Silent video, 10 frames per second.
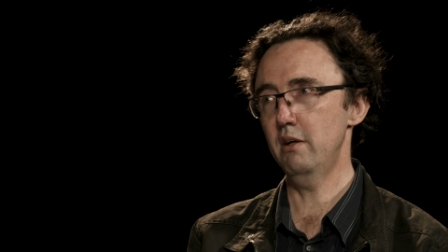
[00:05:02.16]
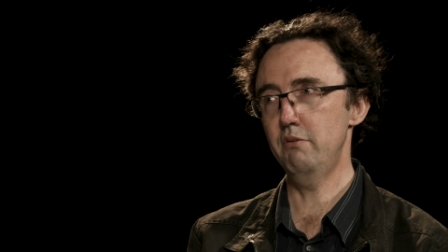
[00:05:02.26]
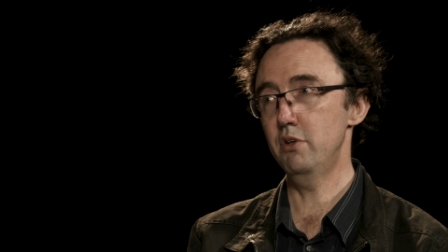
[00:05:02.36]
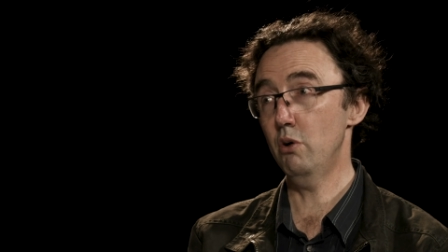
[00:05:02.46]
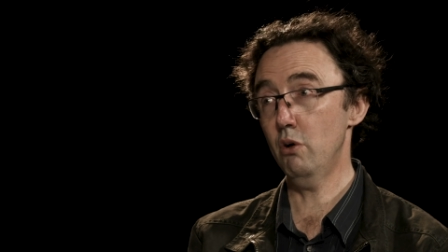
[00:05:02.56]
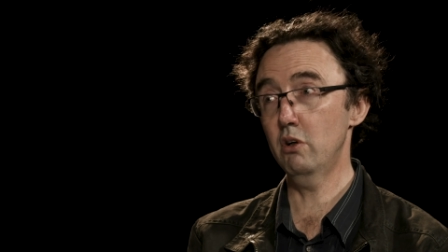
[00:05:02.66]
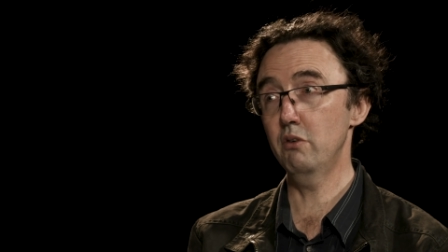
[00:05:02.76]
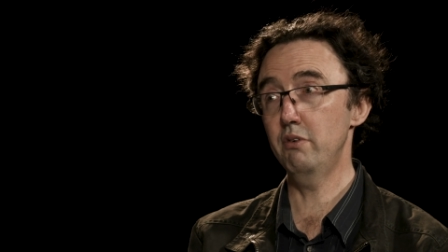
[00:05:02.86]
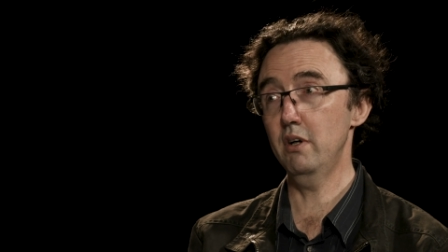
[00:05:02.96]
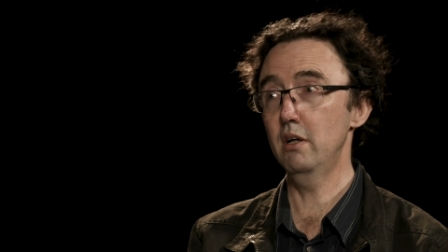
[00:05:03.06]
a
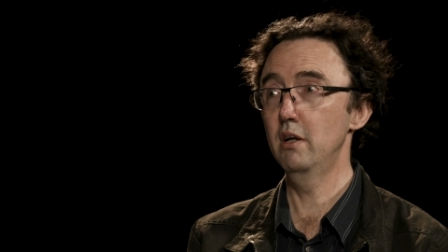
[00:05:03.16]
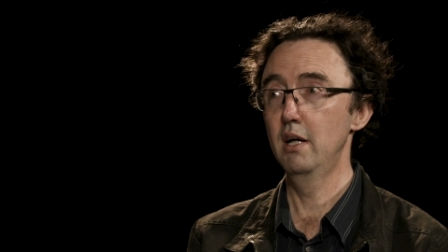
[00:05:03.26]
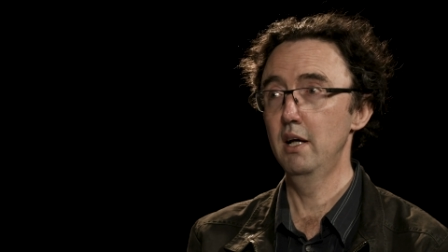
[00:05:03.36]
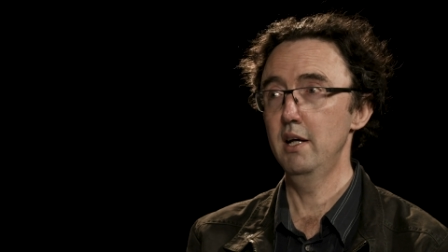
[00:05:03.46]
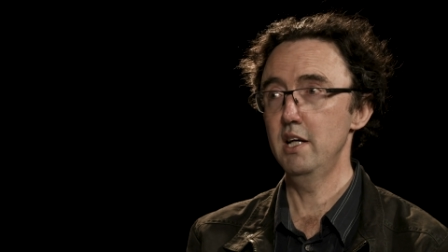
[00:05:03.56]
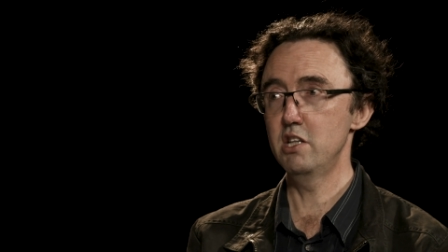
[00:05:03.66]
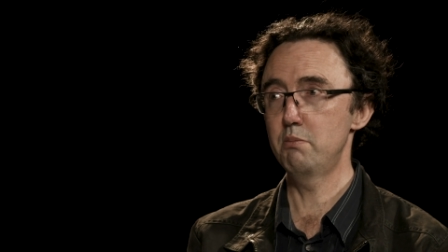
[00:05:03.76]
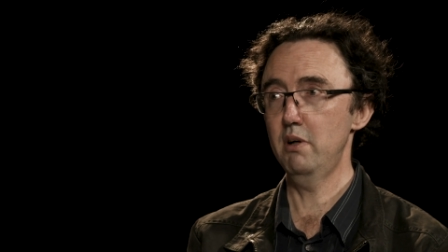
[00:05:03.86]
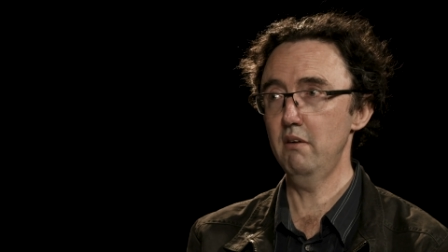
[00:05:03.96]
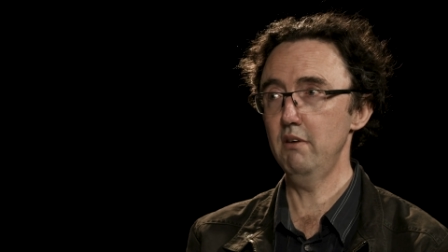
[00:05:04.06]
photographer is
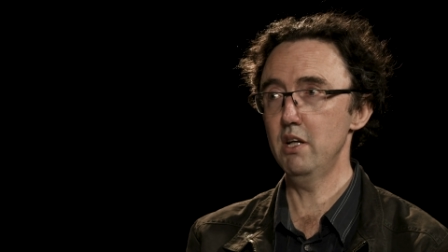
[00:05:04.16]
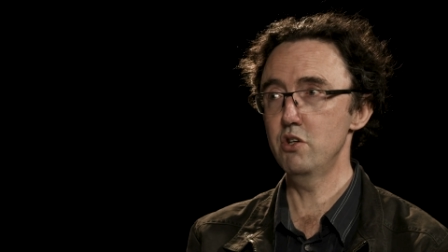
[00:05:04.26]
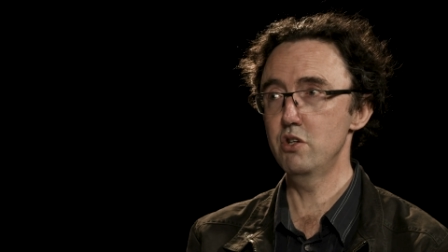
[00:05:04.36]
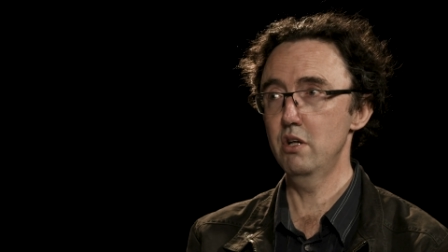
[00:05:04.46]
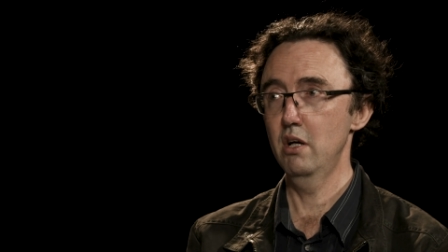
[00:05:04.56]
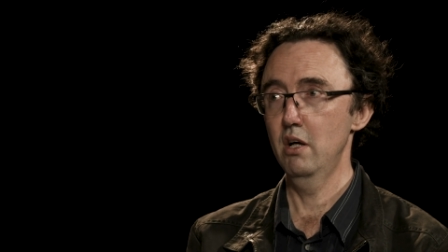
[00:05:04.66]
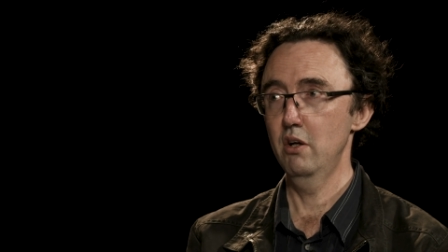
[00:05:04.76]
privileged